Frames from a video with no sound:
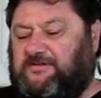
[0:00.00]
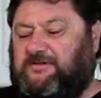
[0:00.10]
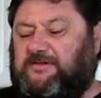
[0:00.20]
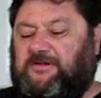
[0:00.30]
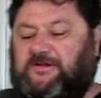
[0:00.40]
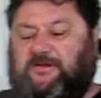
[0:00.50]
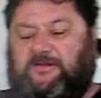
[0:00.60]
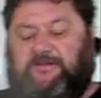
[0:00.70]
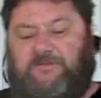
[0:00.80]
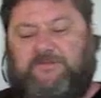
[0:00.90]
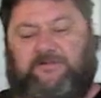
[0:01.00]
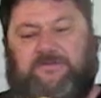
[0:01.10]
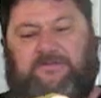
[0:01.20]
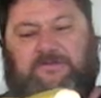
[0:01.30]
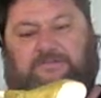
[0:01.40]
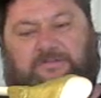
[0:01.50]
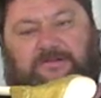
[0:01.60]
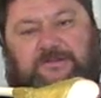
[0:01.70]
Nothing is said.